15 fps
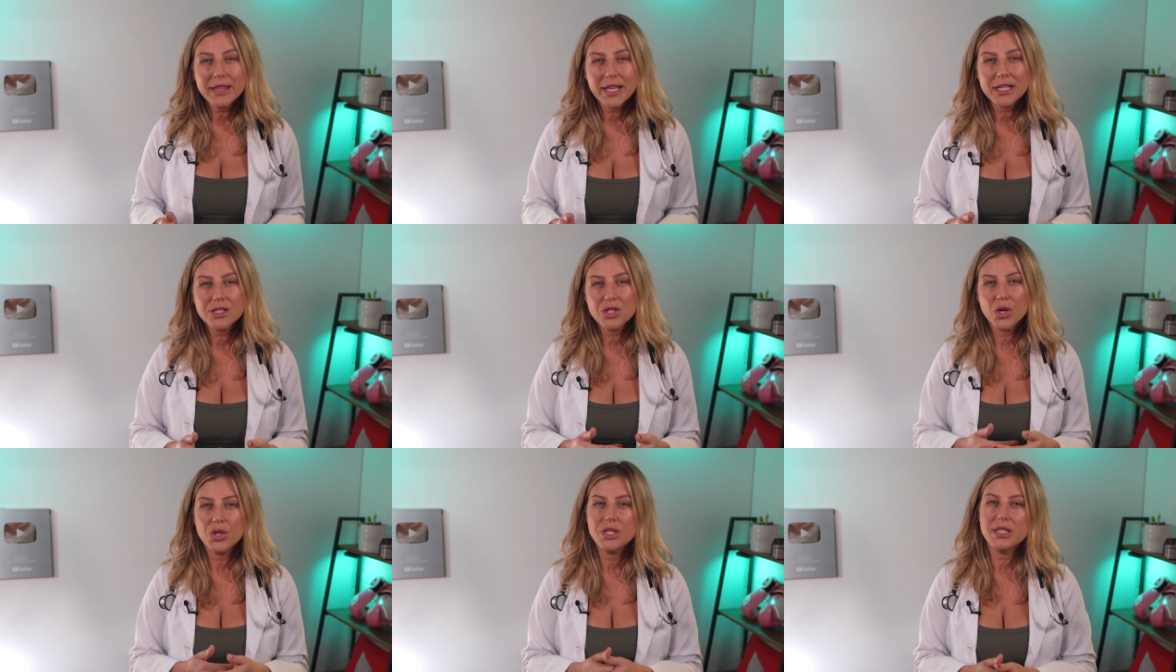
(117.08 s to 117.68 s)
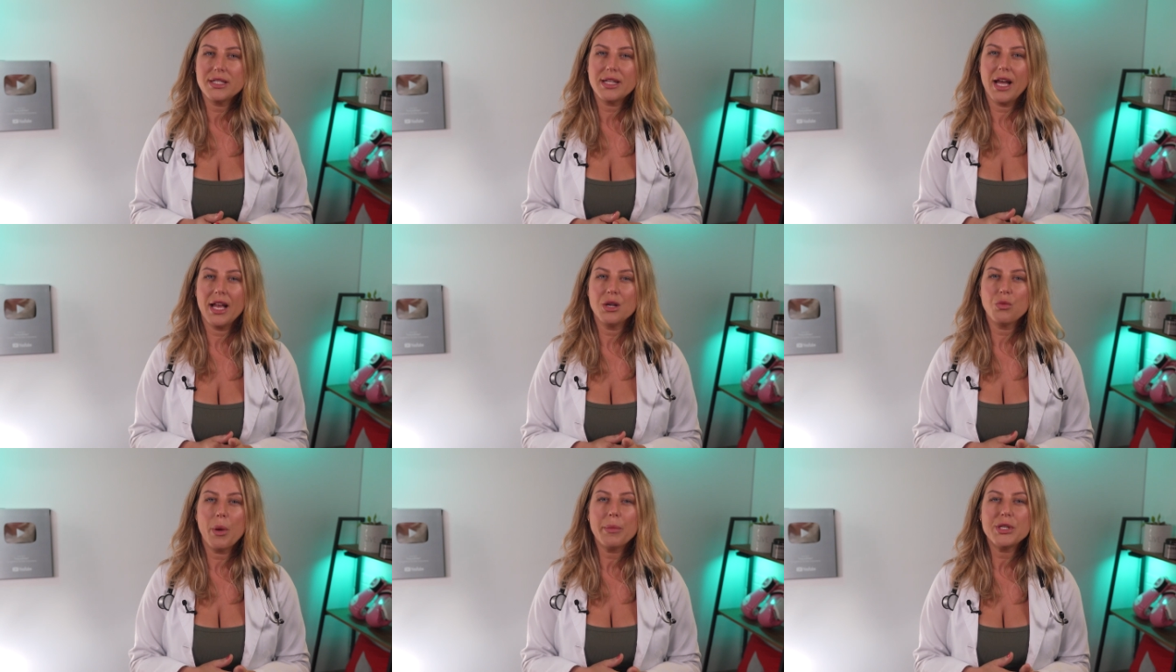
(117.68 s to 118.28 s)
things to
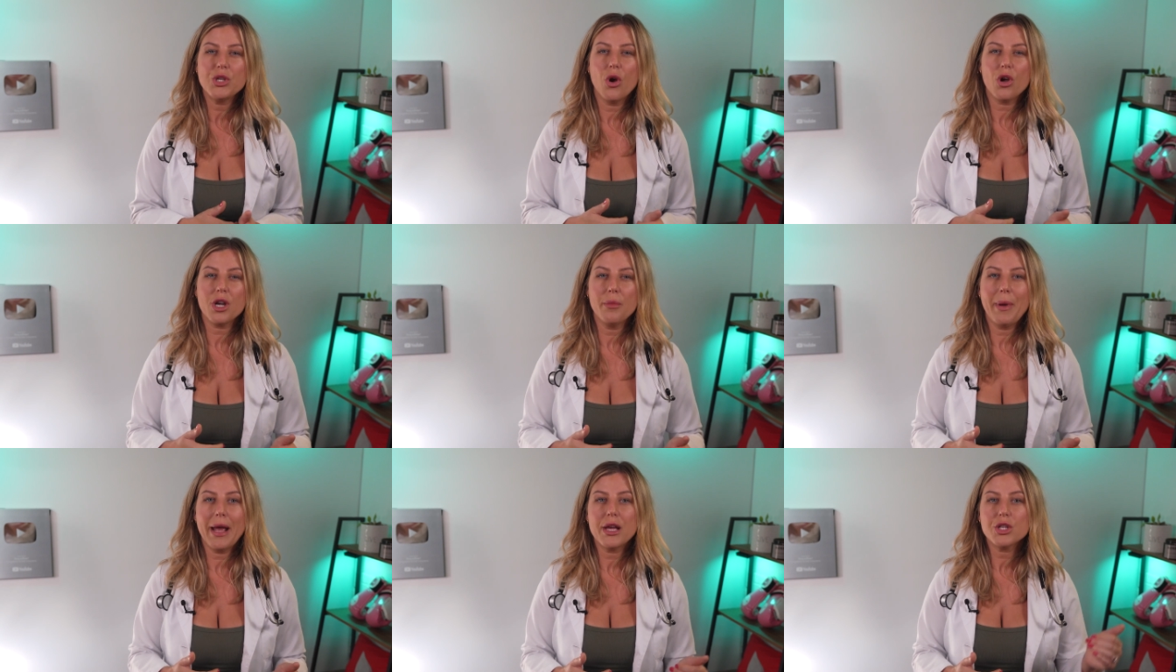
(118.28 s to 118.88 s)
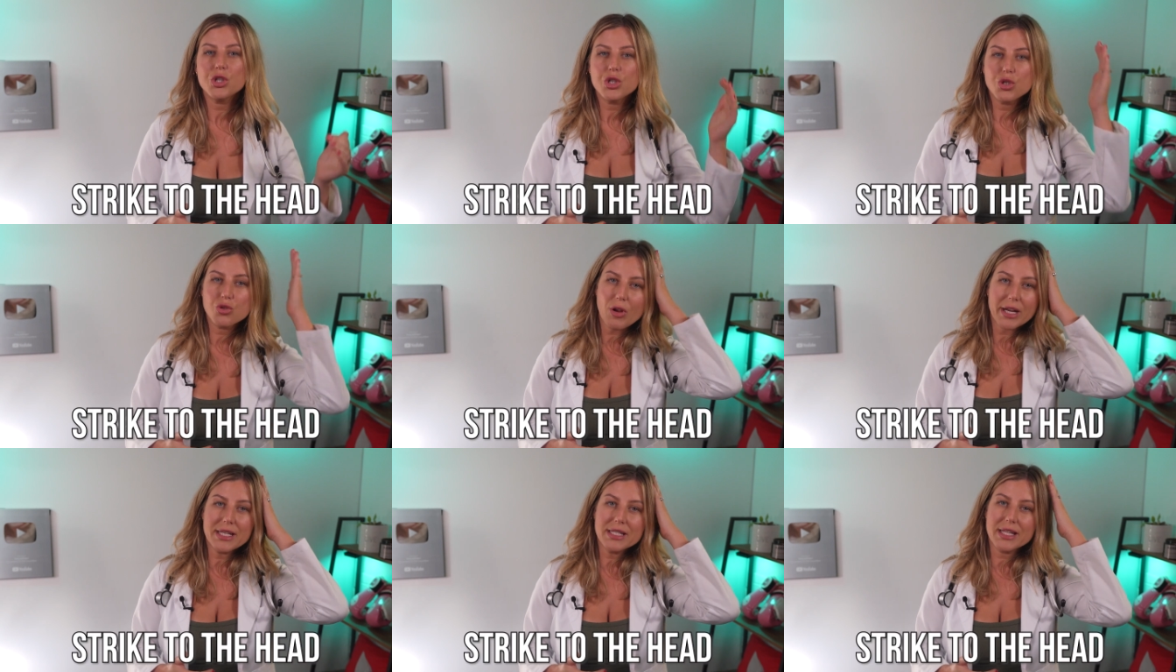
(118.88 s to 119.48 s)
understand when we're talking about a
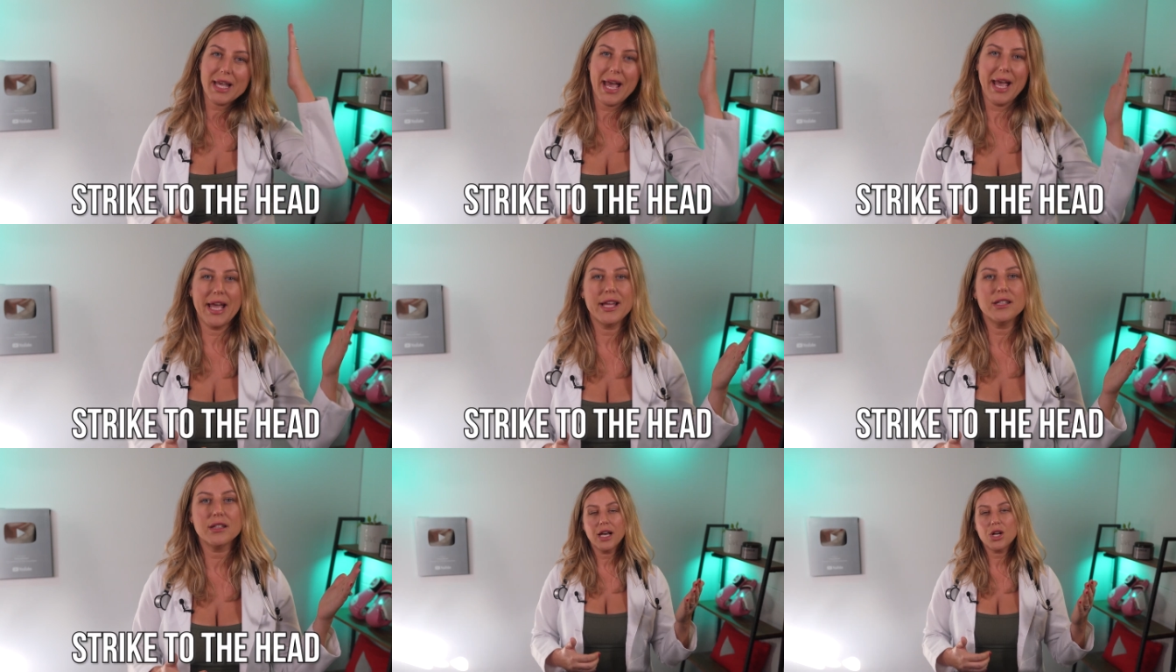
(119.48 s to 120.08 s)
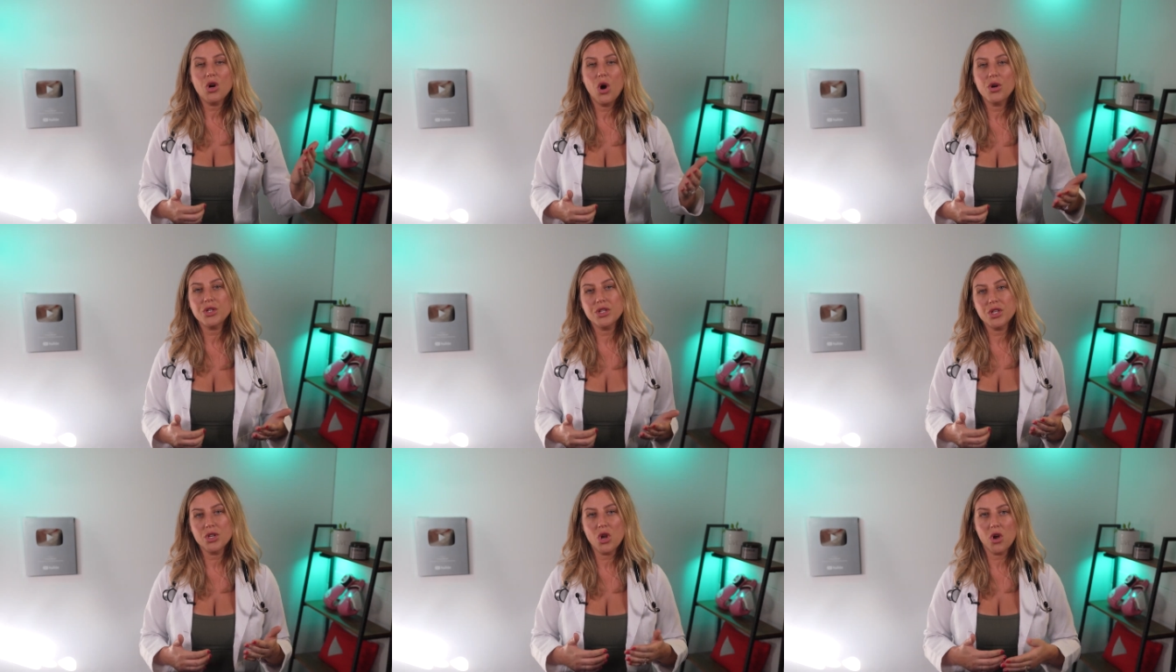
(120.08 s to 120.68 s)
strike to the head that
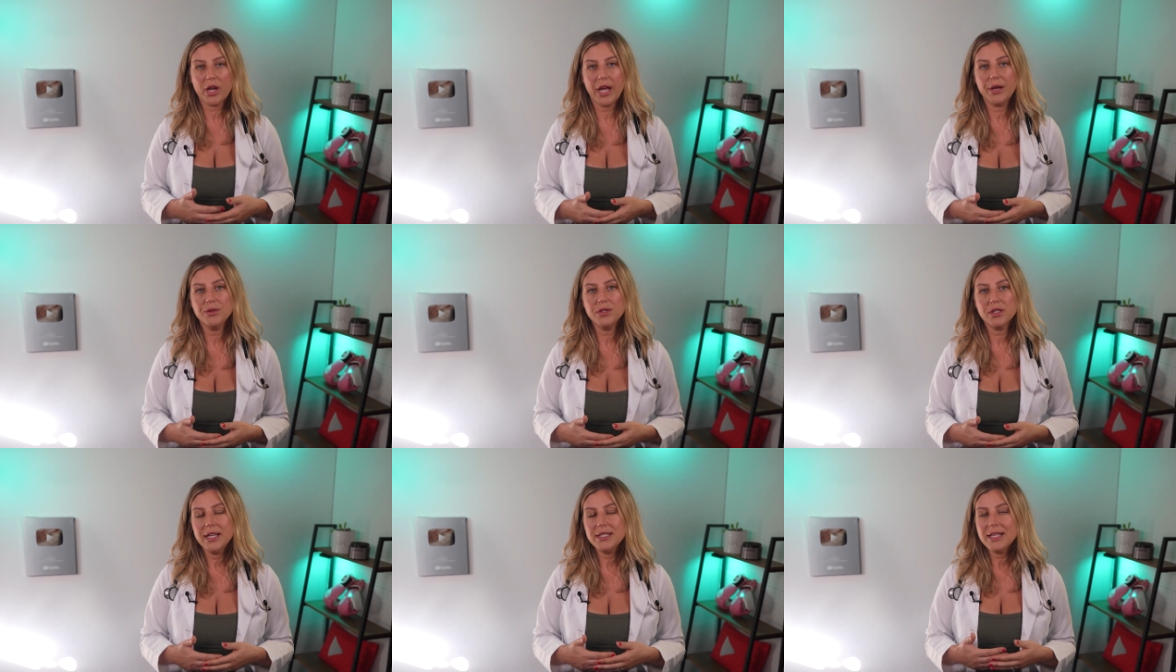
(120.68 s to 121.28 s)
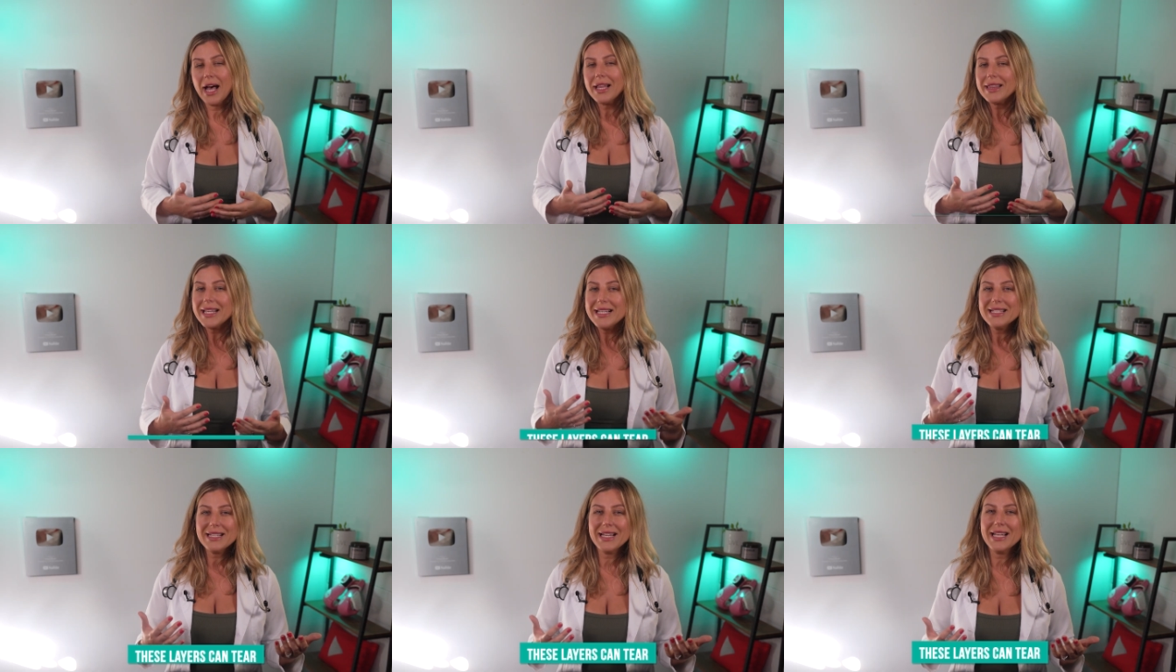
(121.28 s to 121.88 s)
causes a knockout is that
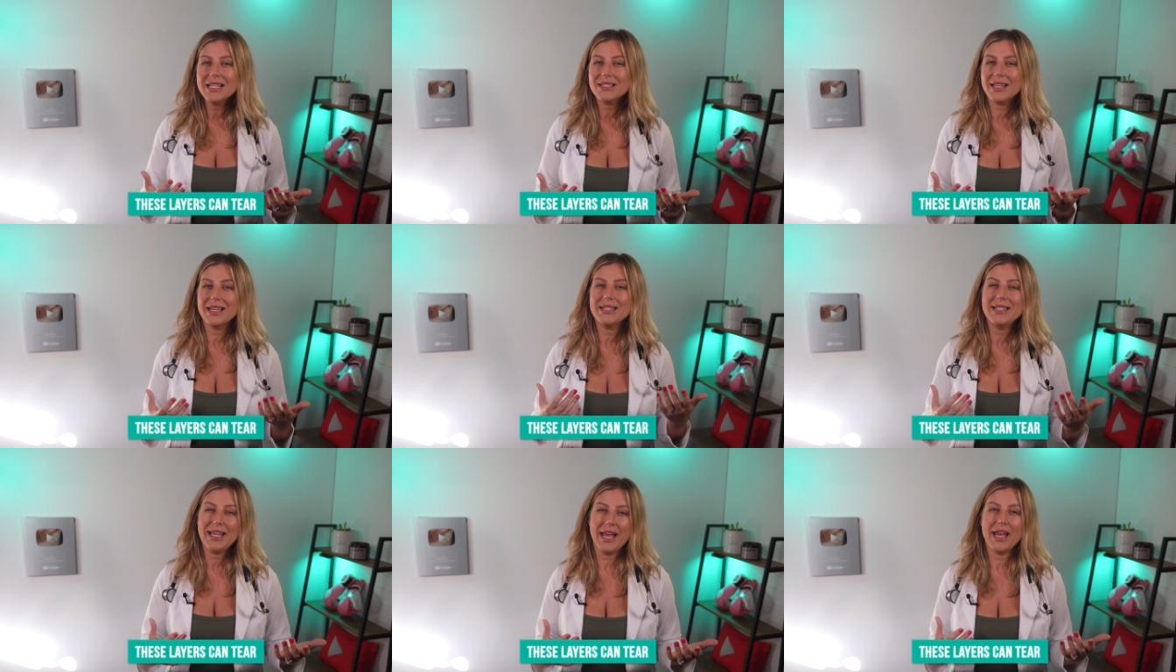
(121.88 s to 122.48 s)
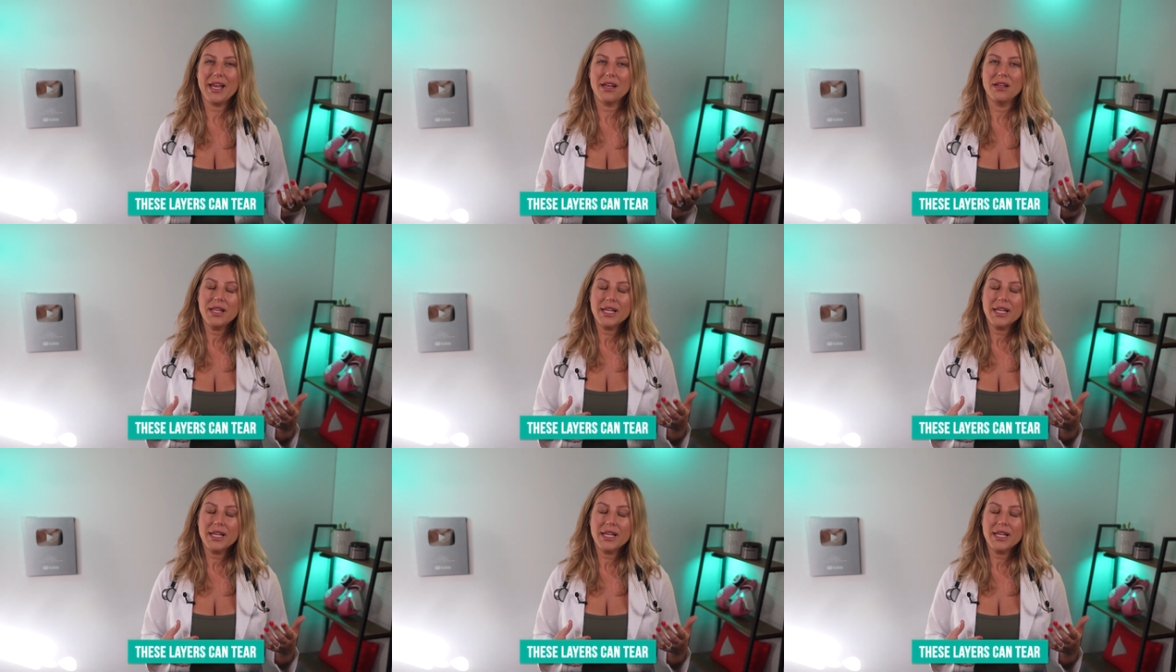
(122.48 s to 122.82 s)
these layers can tear.